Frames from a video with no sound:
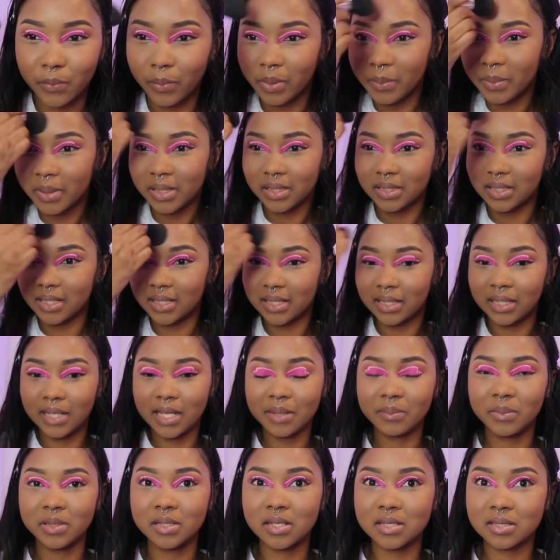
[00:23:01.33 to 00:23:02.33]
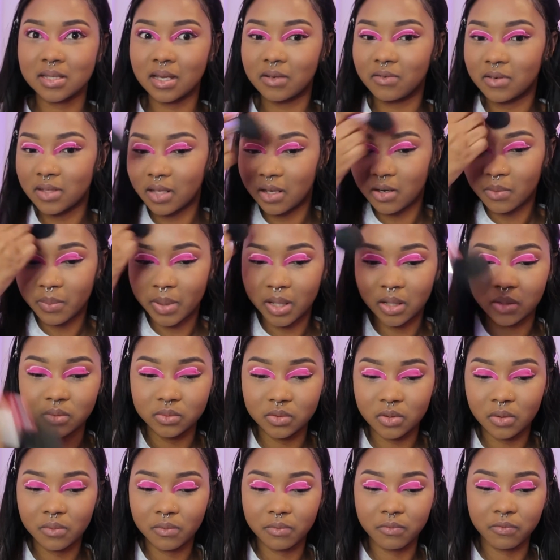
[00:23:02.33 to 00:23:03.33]
women, then let me discover that on my own.
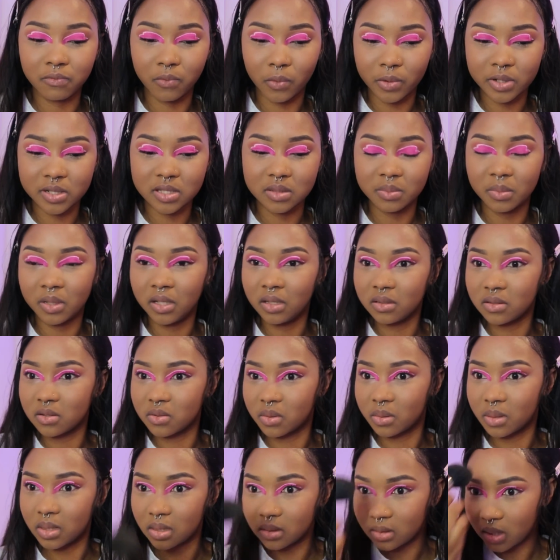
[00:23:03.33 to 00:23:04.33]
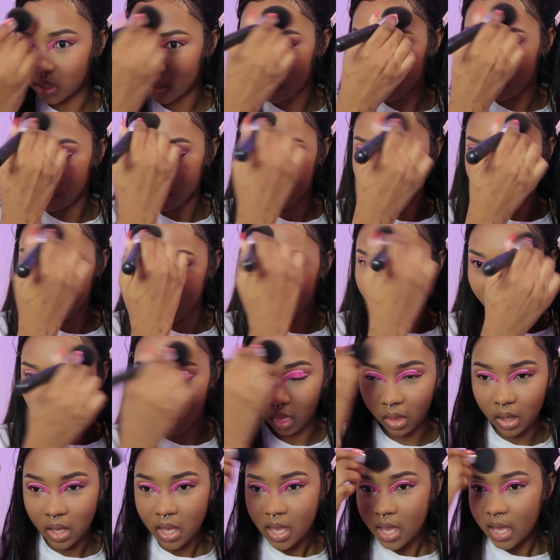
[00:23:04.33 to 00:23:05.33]
Don't force me into it. Like,
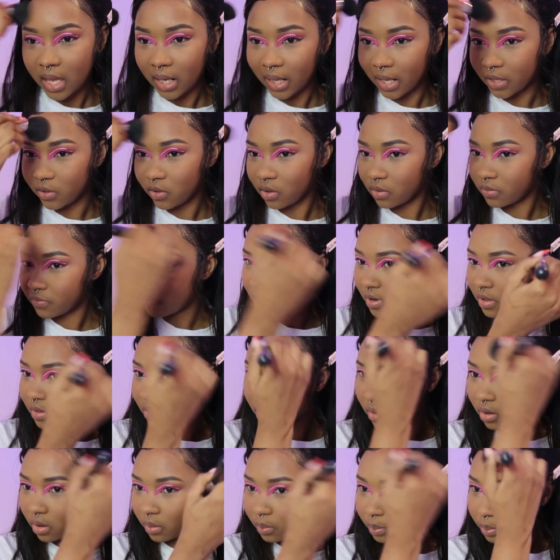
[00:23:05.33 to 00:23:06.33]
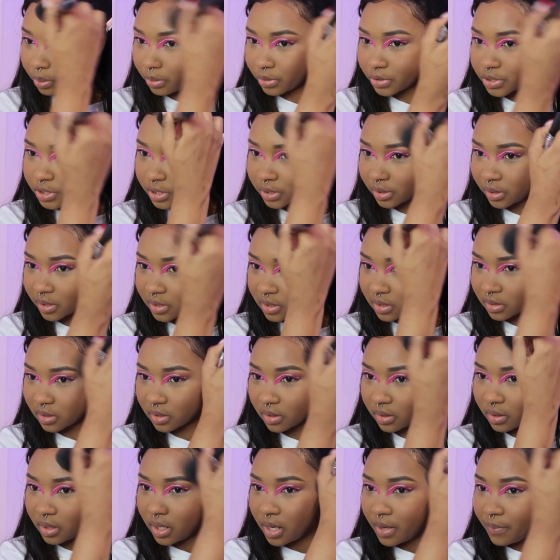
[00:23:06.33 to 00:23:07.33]
ugh, like you're further pushing this,
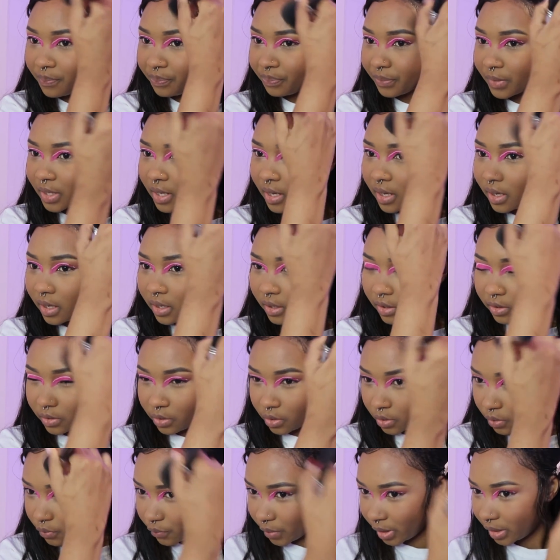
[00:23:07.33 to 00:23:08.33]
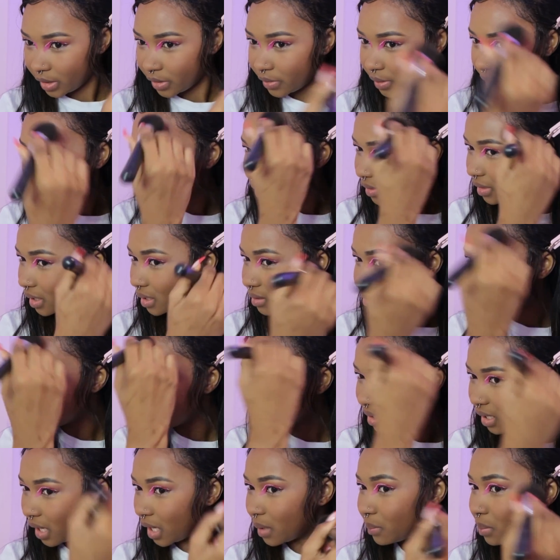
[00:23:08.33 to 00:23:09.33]
you know, rhetoric that
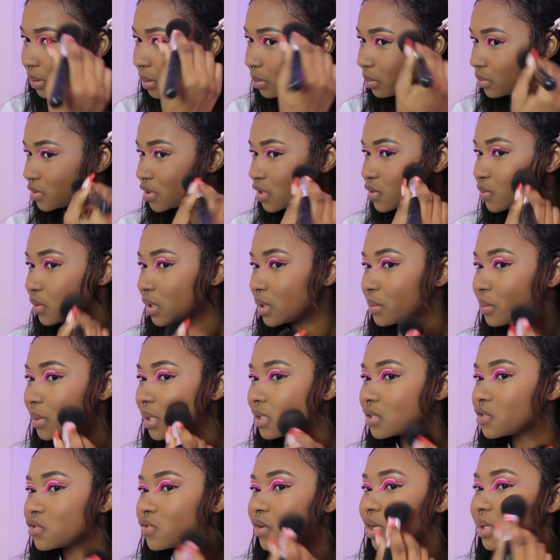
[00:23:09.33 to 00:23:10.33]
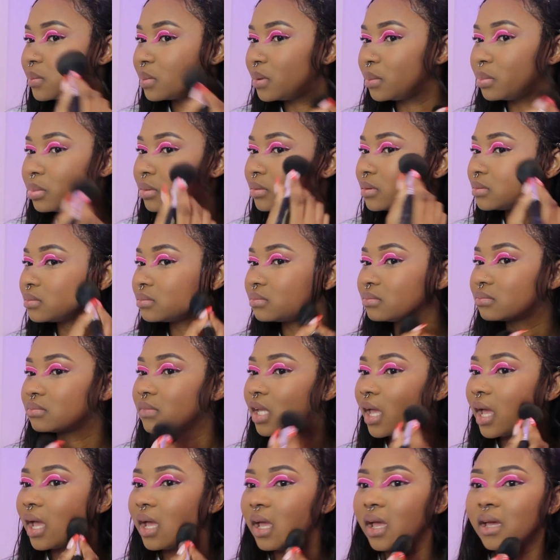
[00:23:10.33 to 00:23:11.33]
gay people just want to make straight people
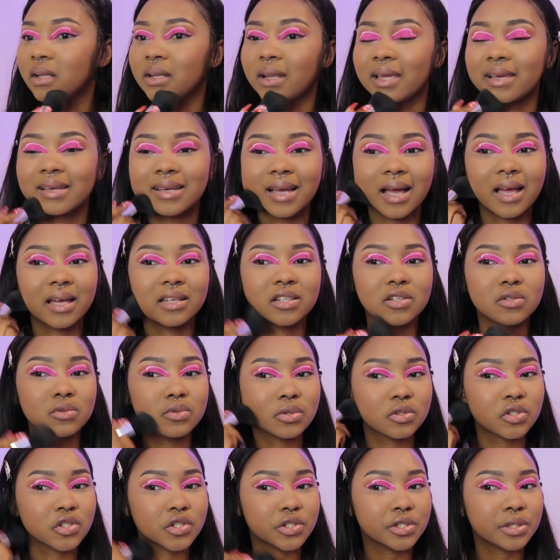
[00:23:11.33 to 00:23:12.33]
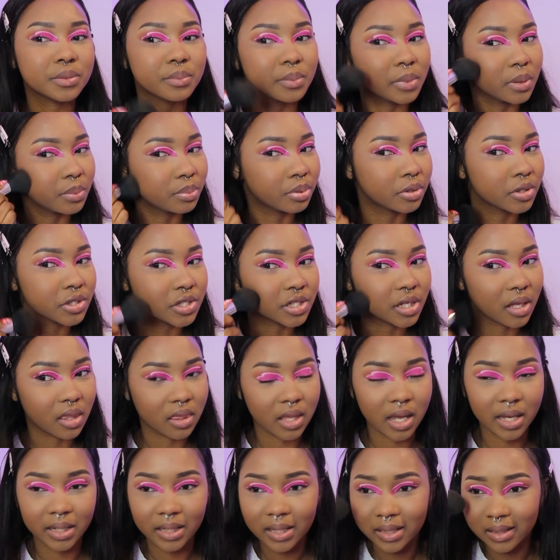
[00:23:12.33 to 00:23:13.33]
gay, and like you shouldn't be pushing
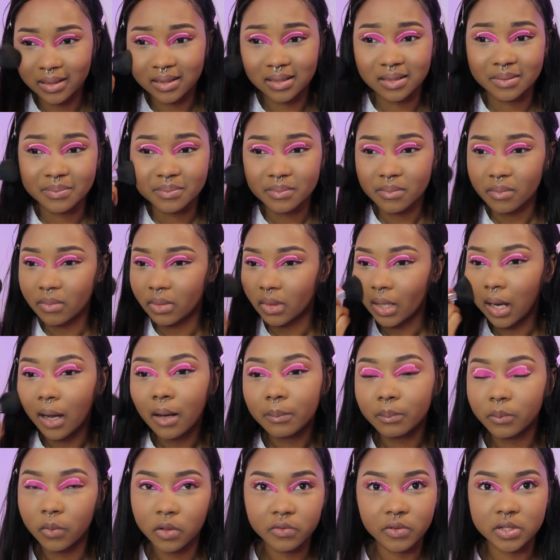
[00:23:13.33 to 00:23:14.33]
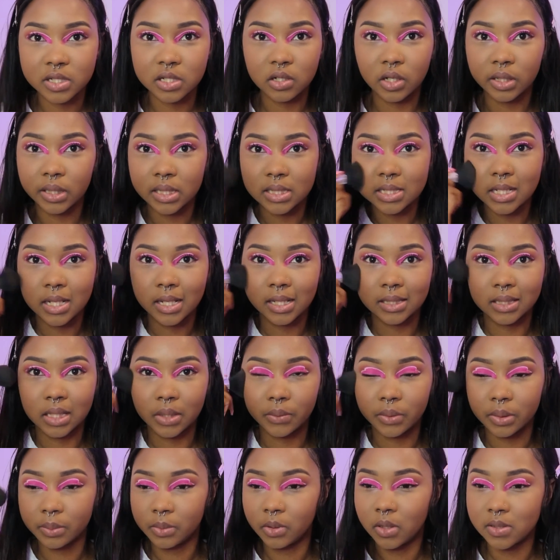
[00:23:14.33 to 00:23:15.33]
that. And I'm obviously not going to take it that
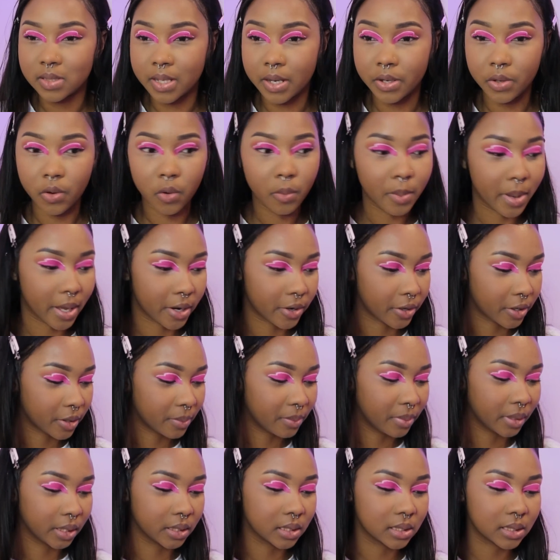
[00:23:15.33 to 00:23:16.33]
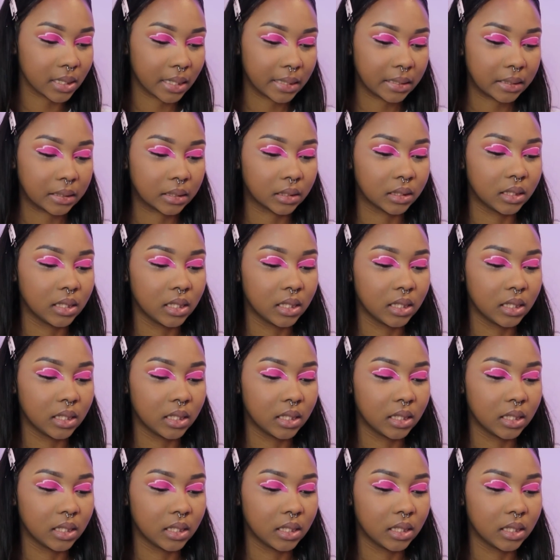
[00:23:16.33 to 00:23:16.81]
way because I know better, but like